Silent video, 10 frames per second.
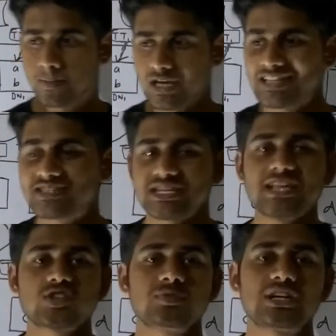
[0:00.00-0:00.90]

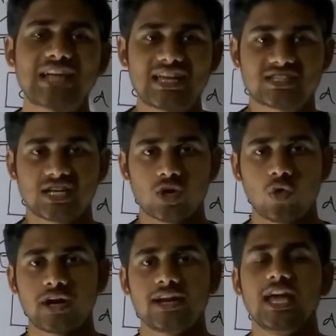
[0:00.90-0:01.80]
instance of the task tracker
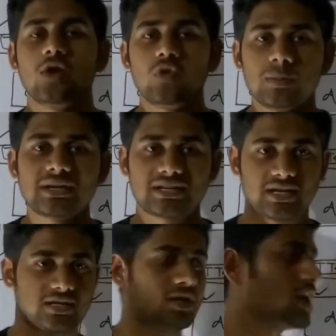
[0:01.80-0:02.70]
1 will be
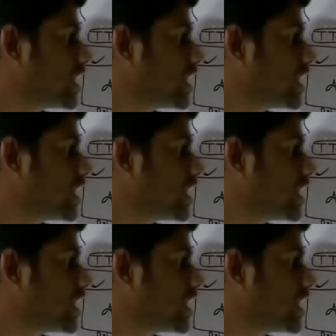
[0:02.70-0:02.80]
created.